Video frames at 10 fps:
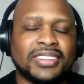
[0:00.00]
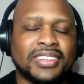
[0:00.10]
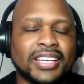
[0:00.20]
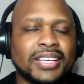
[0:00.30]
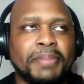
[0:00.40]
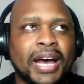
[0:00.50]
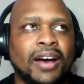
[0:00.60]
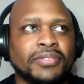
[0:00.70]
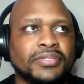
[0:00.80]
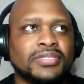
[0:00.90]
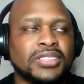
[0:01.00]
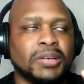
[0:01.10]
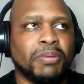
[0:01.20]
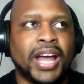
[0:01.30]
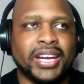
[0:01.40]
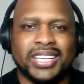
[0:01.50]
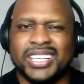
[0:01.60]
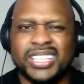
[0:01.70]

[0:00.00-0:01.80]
think about sobriety in a